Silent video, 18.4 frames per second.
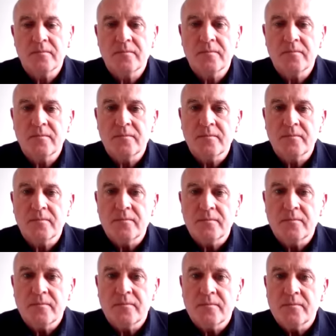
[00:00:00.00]

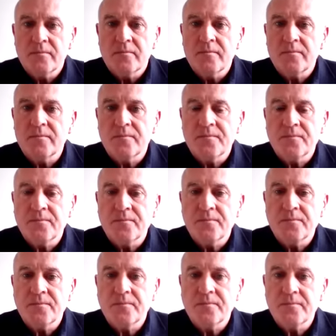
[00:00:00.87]

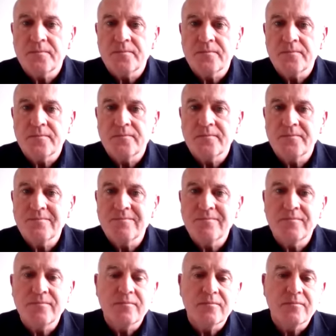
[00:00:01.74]

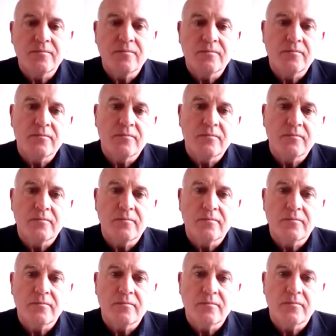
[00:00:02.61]

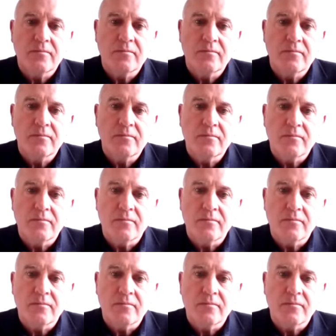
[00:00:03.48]
(not speaking)